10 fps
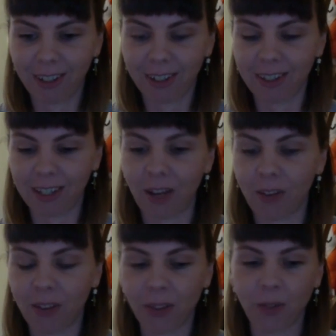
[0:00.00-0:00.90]

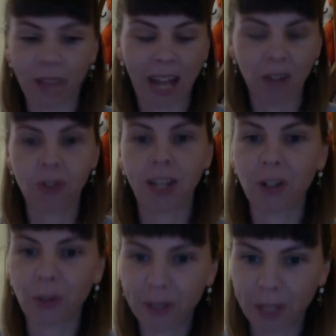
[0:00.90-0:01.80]
there's sort of the
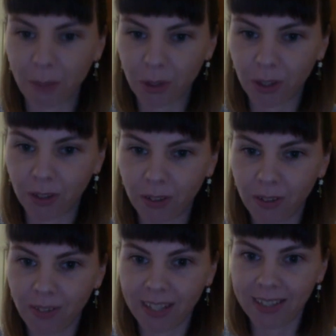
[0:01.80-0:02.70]
heterosexual
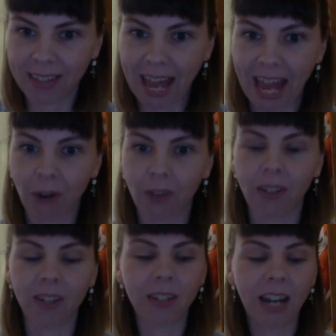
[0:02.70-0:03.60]
assumption that's there,
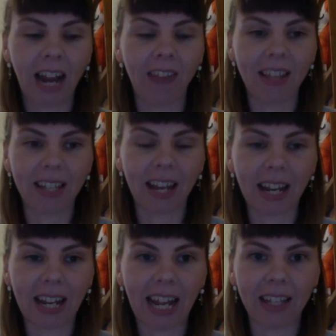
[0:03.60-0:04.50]
and
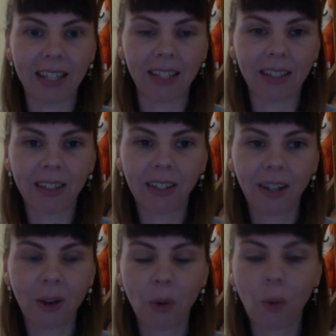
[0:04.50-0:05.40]
again, there's this.
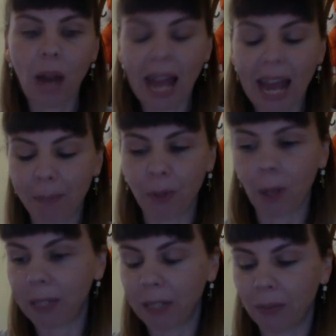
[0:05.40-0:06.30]
YA is
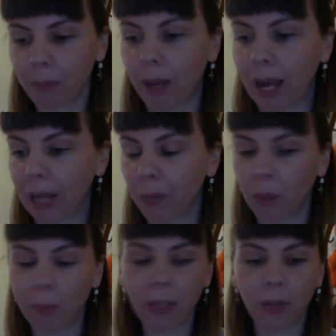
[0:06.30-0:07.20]
predominantly written by
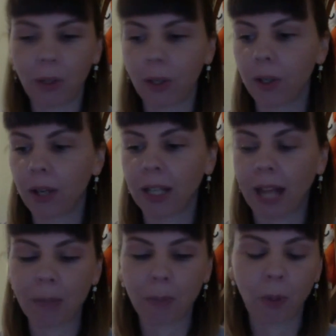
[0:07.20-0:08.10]
women who've got a
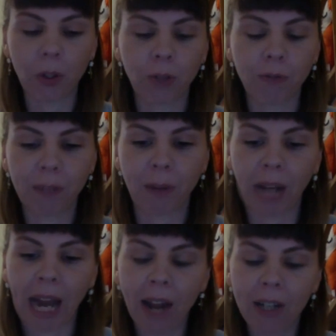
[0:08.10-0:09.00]
large proportion of female
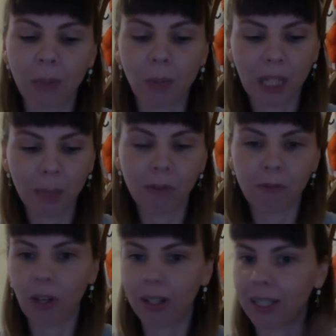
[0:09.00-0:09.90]
characters, but you seem to be
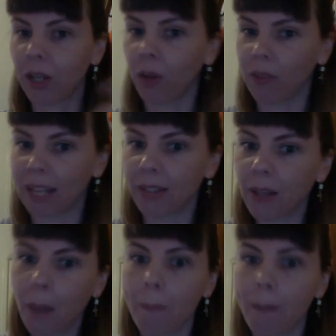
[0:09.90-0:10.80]
focusing on
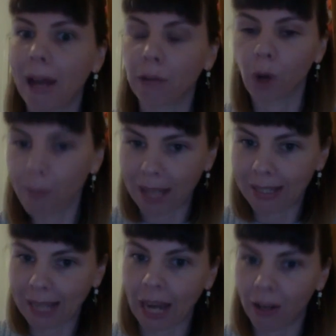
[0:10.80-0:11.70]
these male
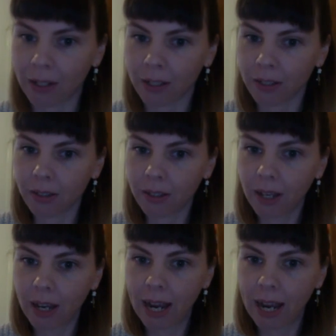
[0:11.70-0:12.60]
romance characters
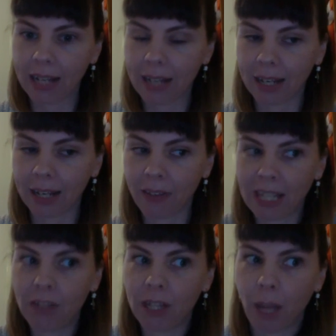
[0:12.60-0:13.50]
and I think
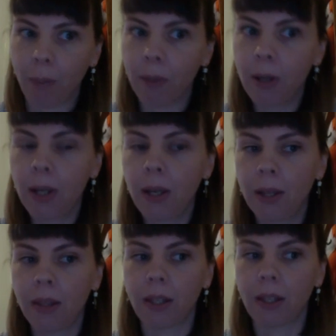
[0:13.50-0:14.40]
giving them
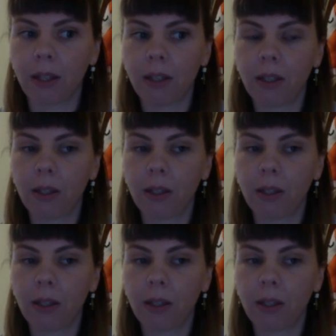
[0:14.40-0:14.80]
the